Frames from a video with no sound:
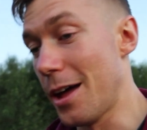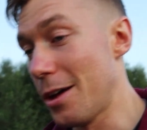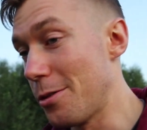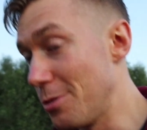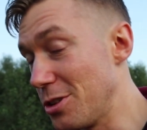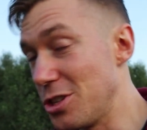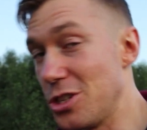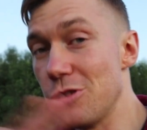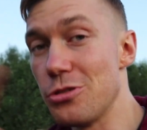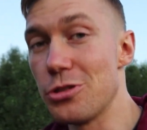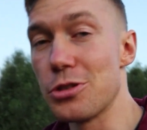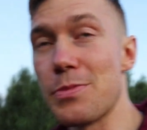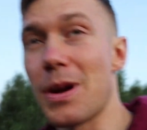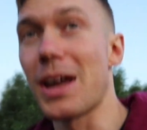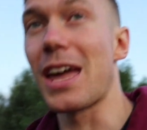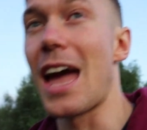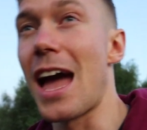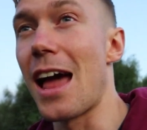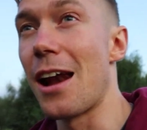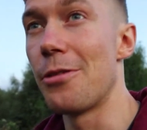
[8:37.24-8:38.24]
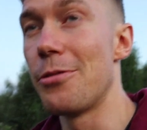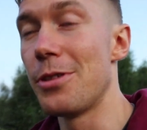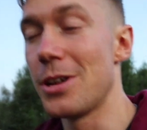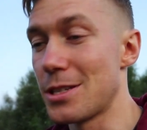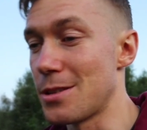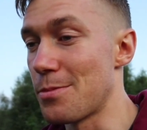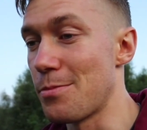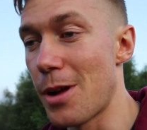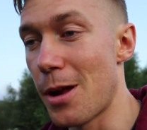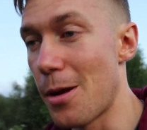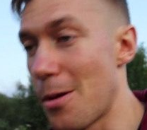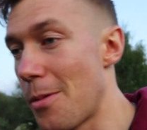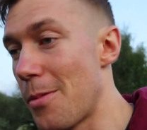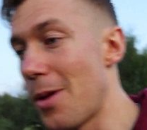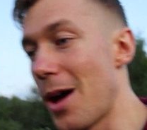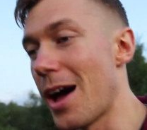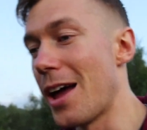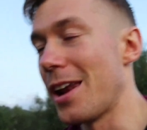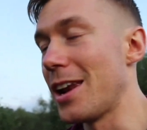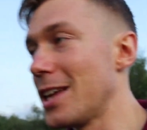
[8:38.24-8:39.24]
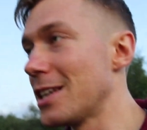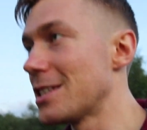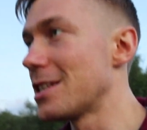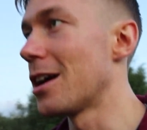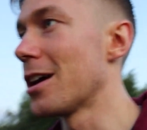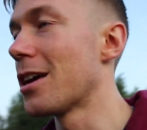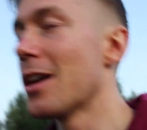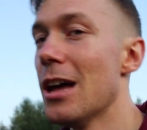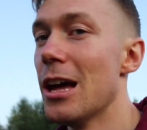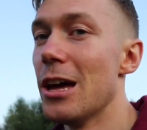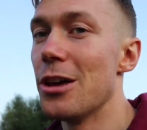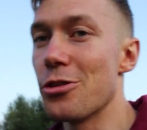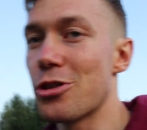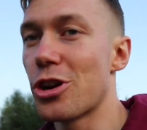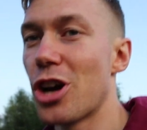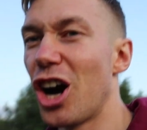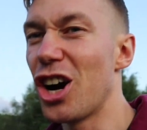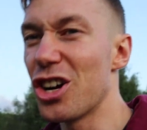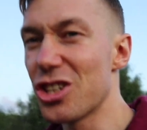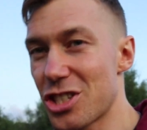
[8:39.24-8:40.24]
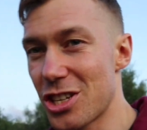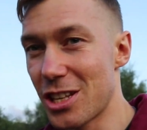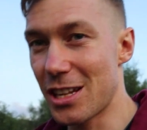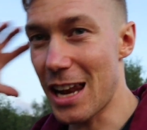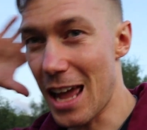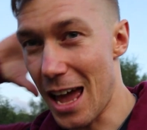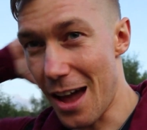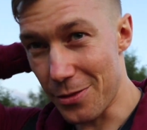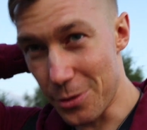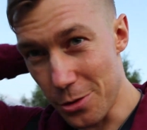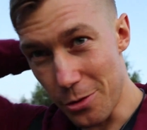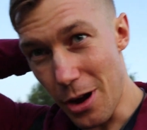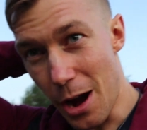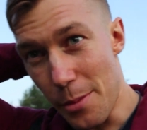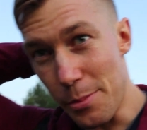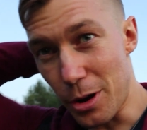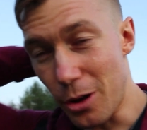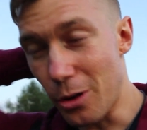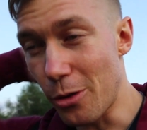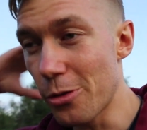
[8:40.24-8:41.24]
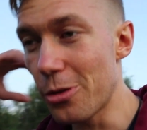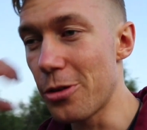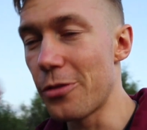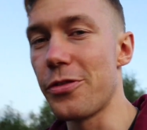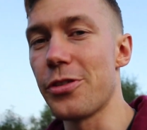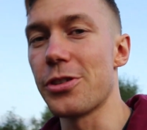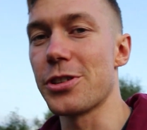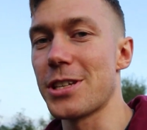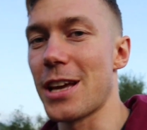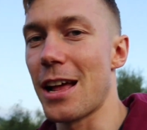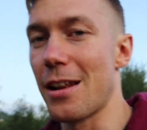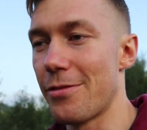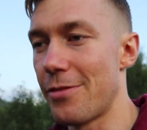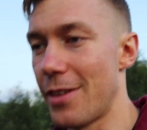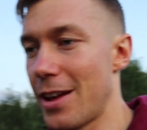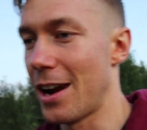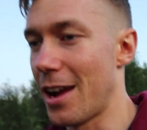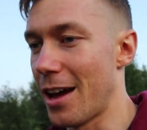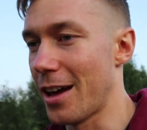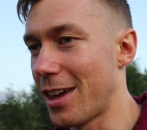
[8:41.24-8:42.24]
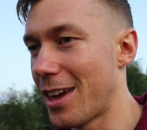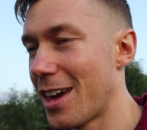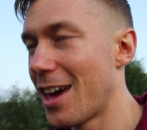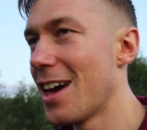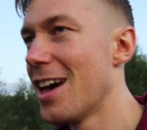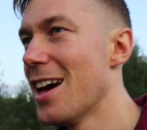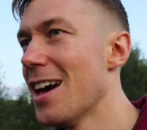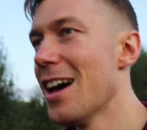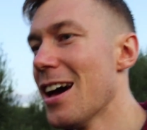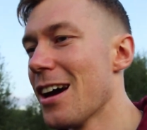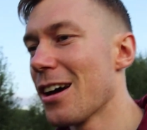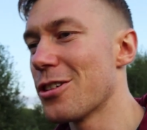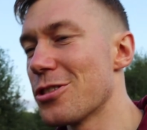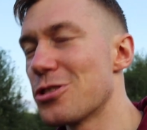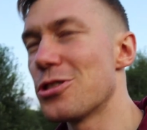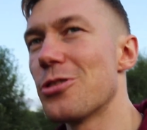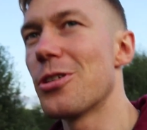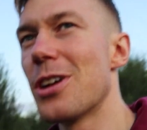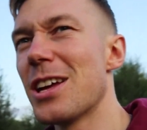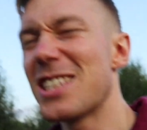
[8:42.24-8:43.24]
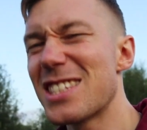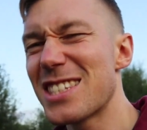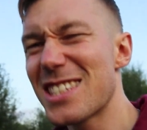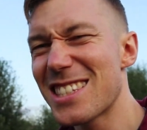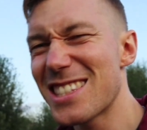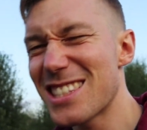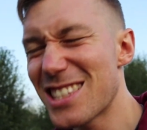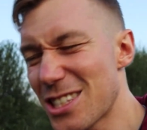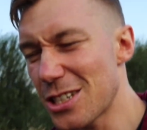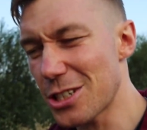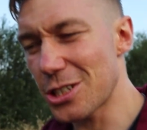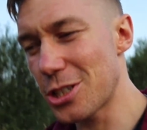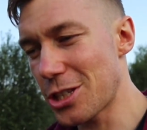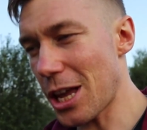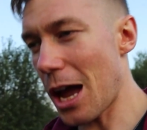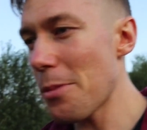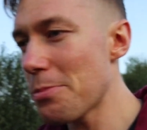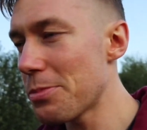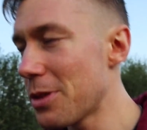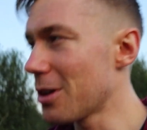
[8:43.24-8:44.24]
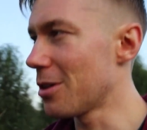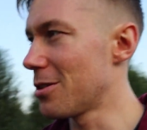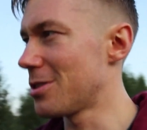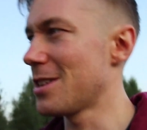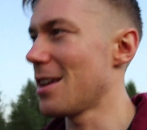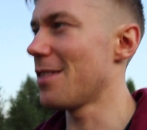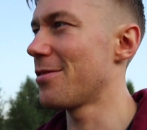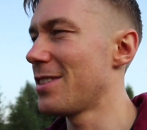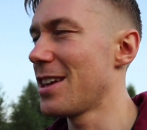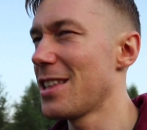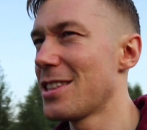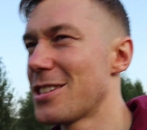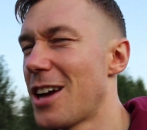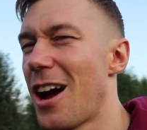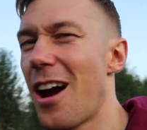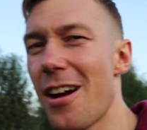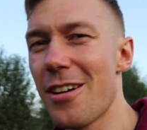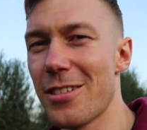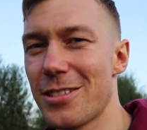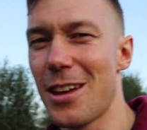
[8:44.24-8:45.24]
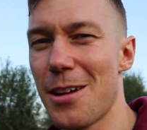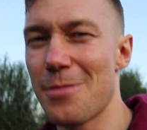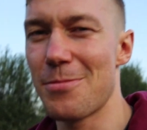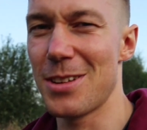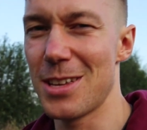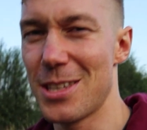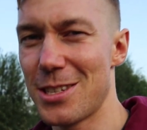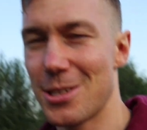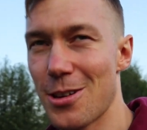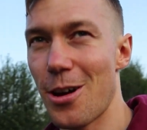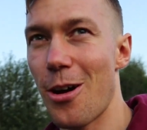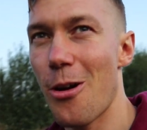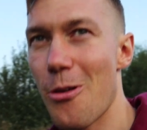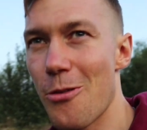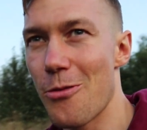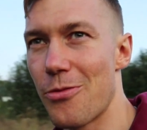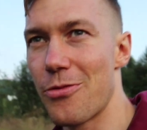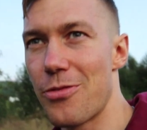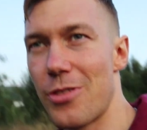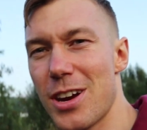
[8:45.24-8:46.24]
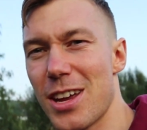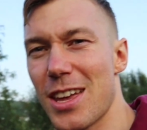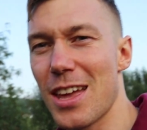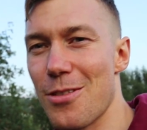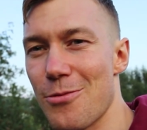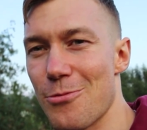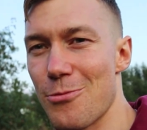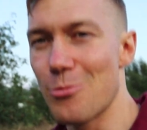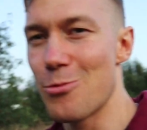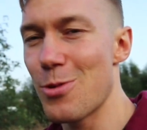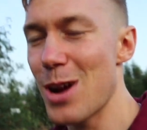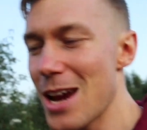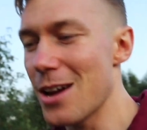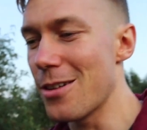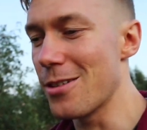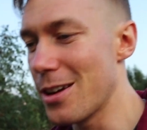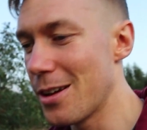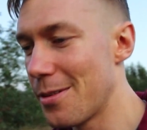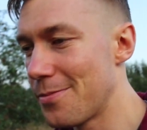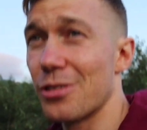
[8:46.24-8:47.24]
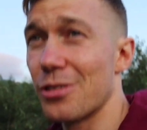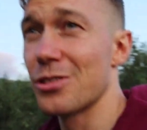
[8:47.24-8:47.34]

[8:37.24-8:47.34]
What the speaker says: reduce my calories and blah blah blah, and it's like you constantly have to grab a hold of yourself, and like, because you're just doubting yourself the entire time, and it's so freaking weird.